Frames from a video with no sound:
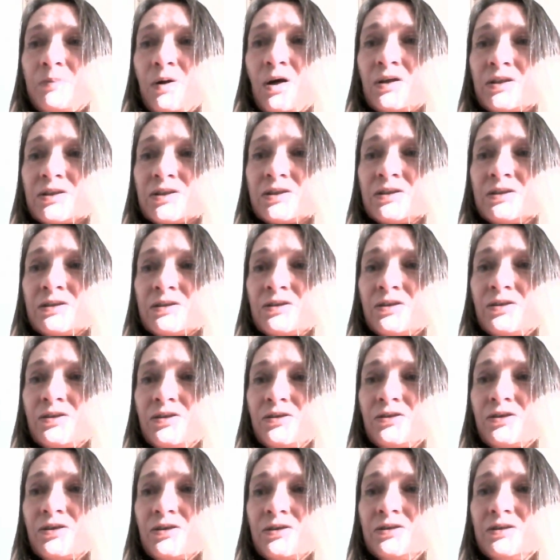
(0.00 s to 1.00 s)
person
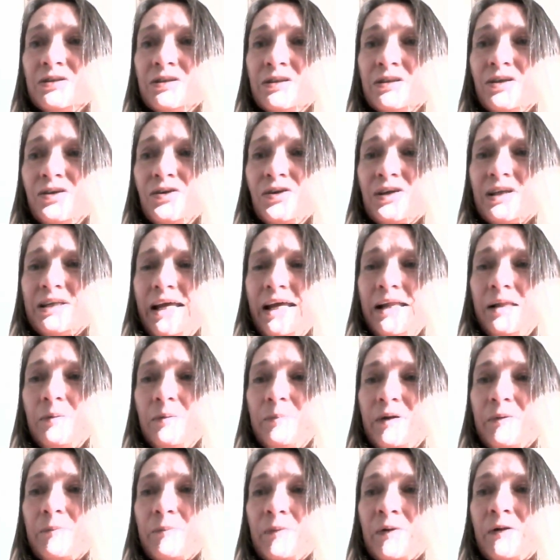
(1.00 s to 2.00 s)
who could
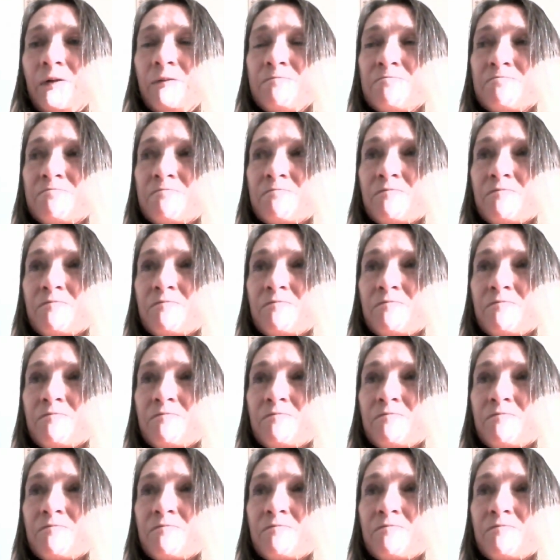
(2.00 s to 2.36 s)
help people.